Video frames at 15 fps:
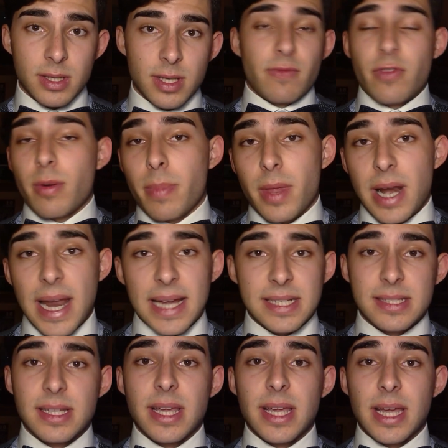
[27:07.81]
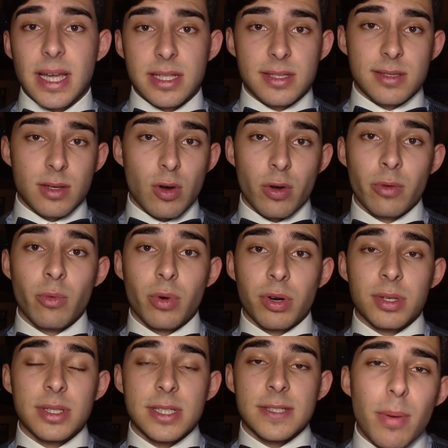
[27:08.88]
from the last decades onwards,